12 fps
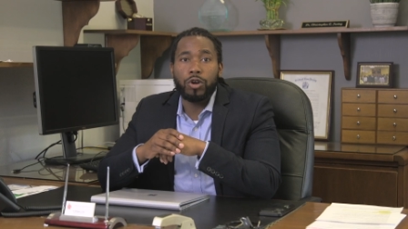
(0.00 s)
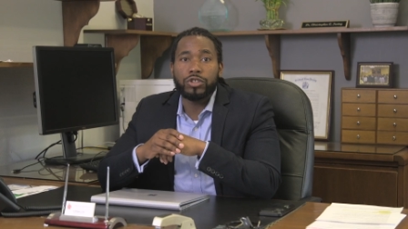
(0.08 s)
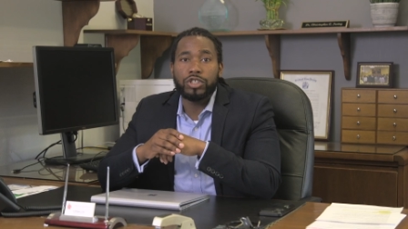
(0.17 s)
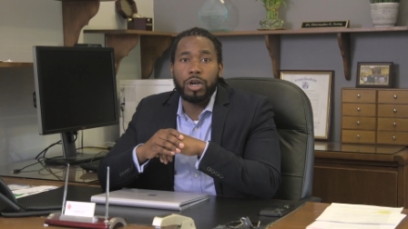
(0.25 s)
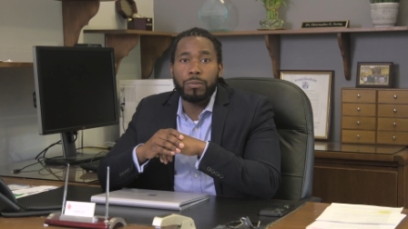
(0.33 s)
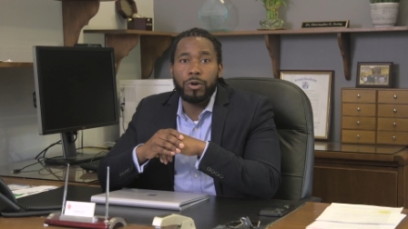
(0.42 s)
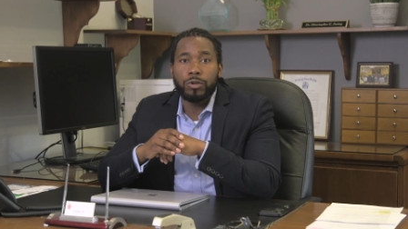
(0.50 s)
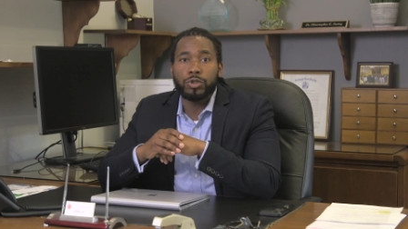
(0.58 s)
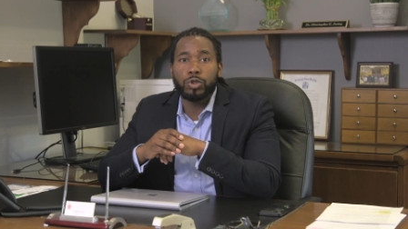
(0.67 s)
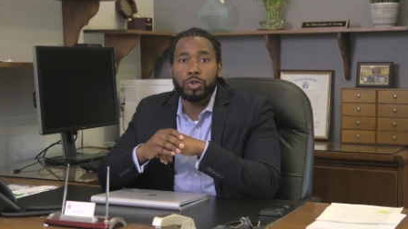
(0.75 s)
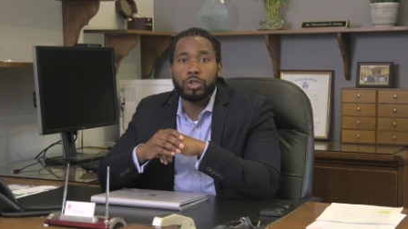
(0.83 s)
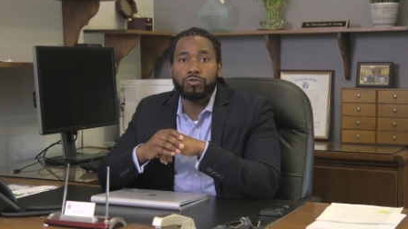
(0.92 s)
our summer
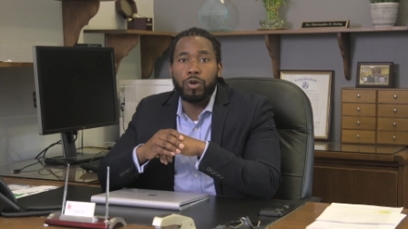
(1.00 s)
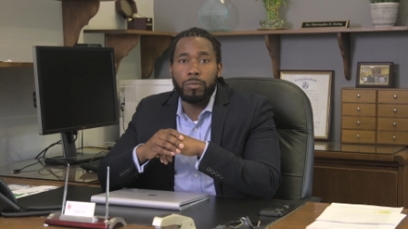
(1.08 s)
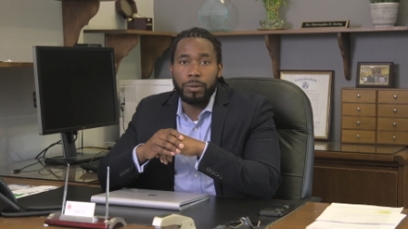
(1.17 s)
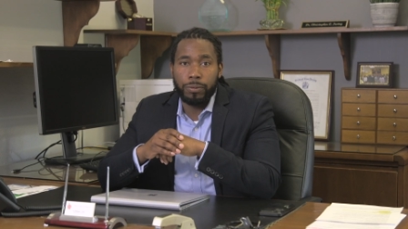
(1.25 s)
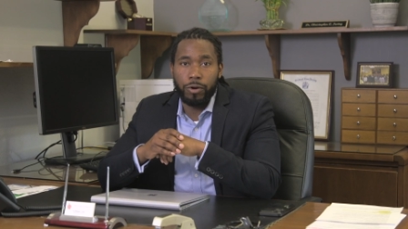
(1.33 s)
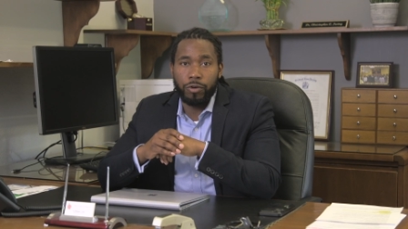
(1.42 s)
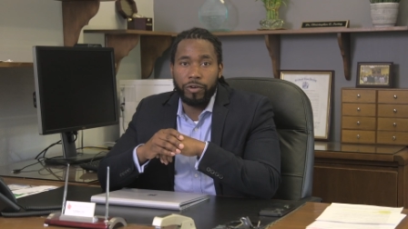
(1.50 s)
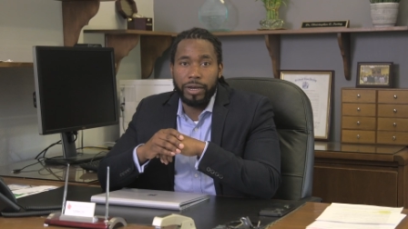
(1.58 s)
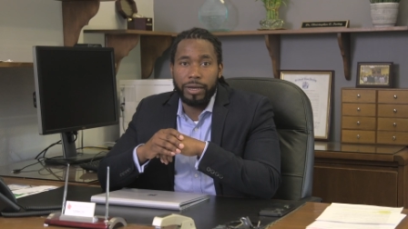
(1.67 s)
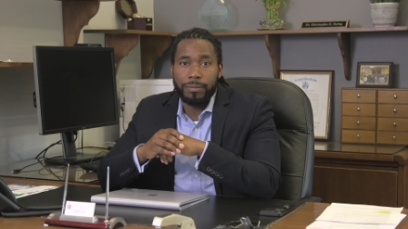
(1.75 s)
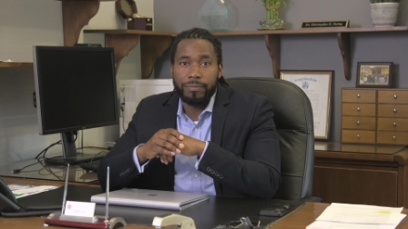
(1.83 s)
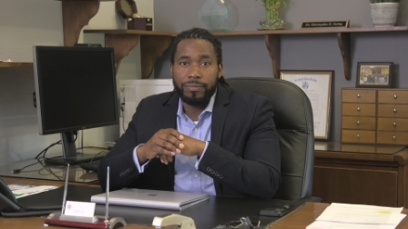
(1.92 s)
dual enrollment program.